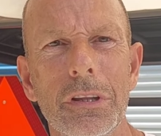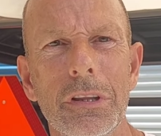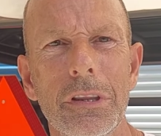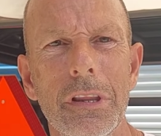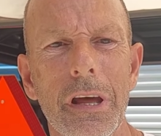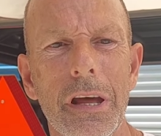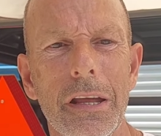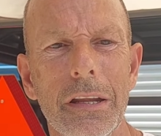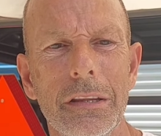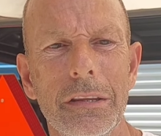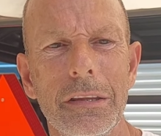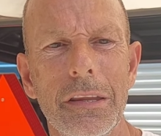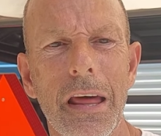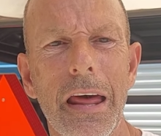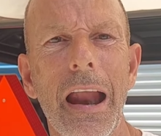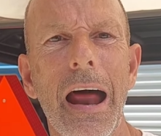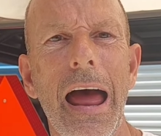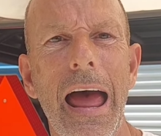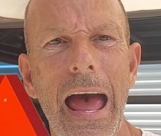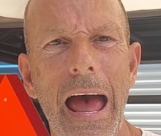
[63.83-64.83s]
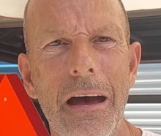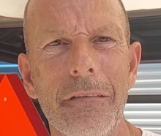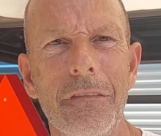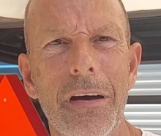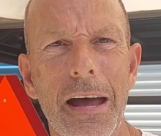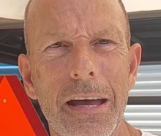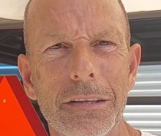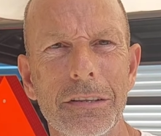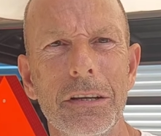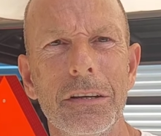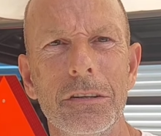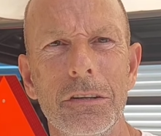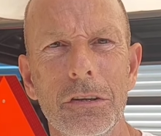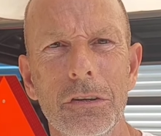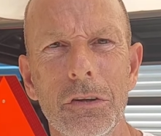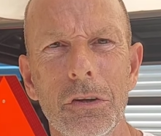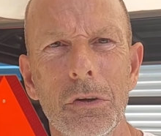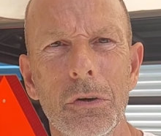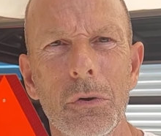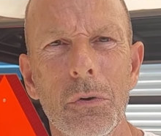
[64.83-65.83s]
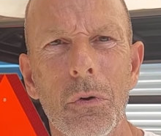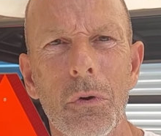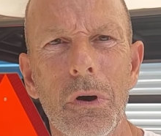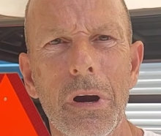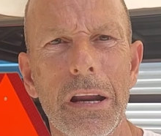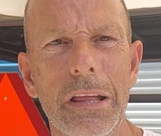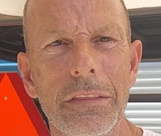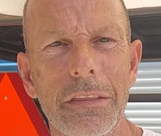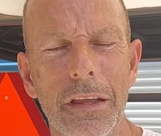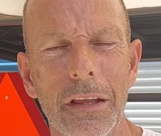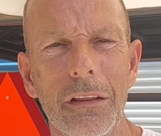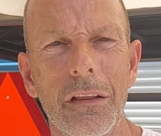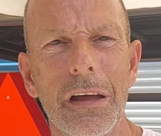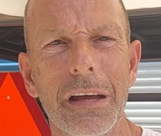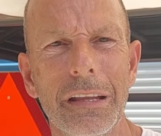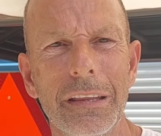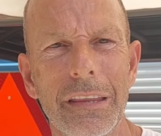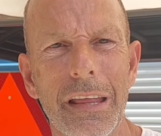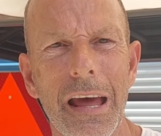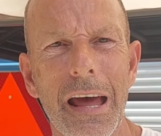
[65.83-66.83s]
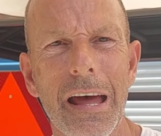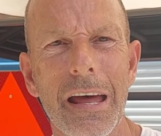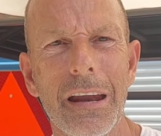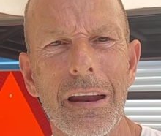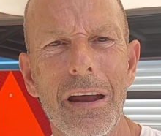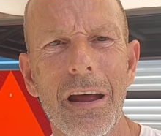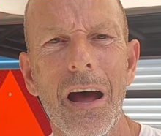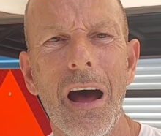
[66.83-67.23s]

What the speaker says: that I have asked it to do or anything like that.